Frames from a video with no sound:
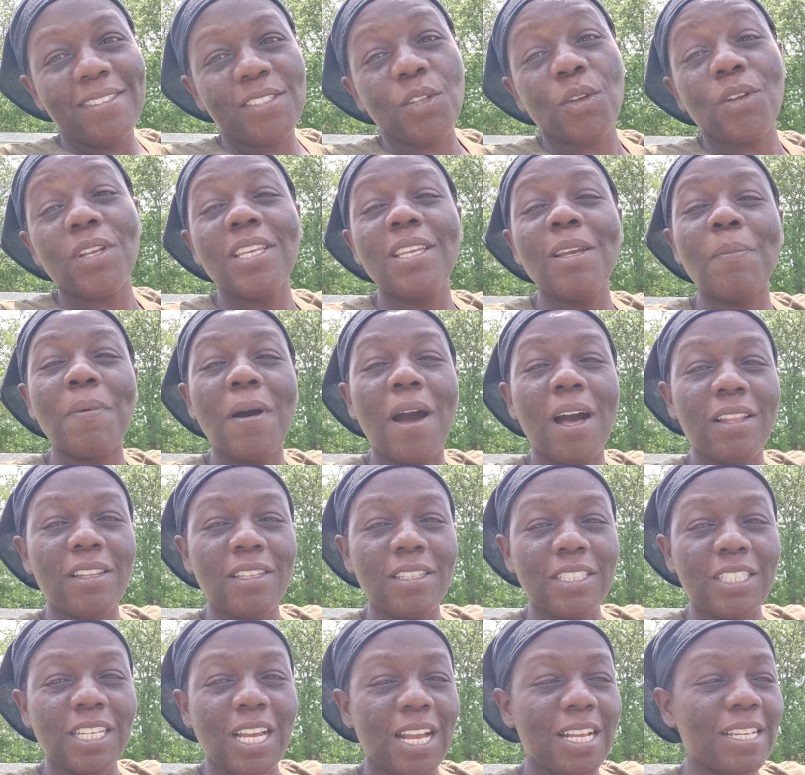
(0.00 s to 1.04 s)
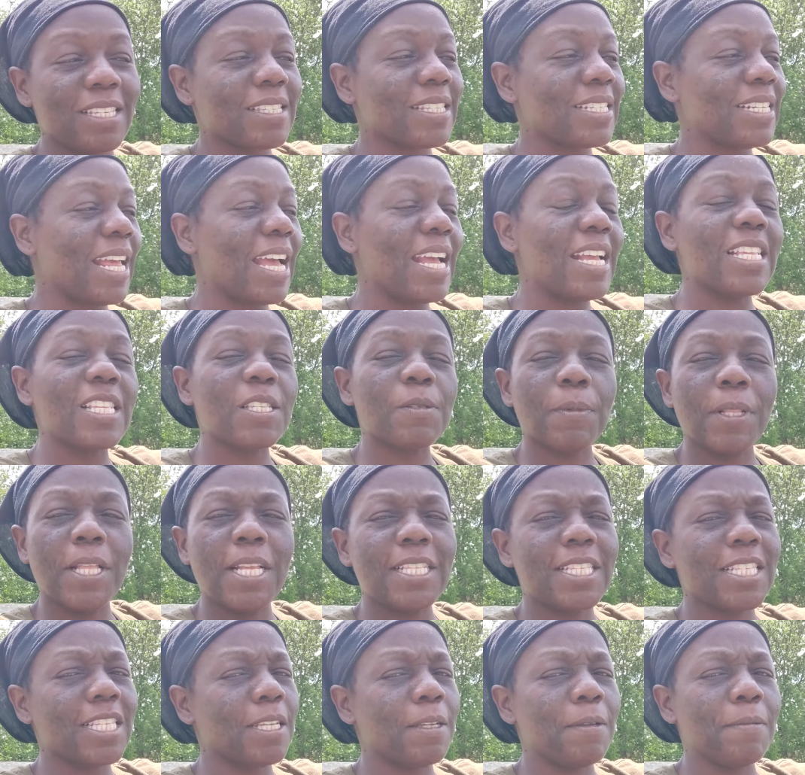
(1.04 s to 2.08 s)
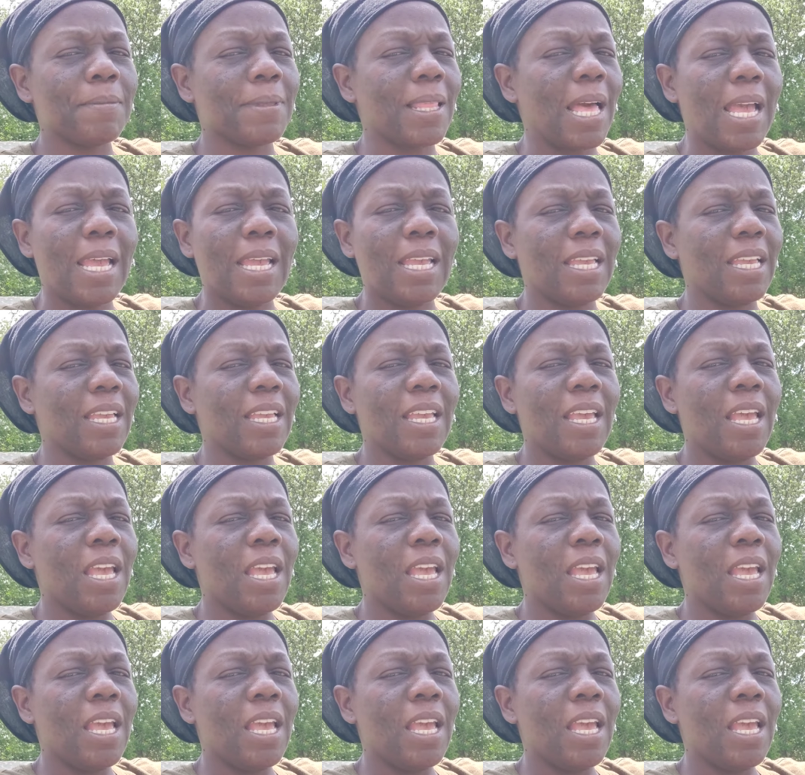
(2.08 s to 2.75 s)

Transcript: So he apologized and I explained to him like,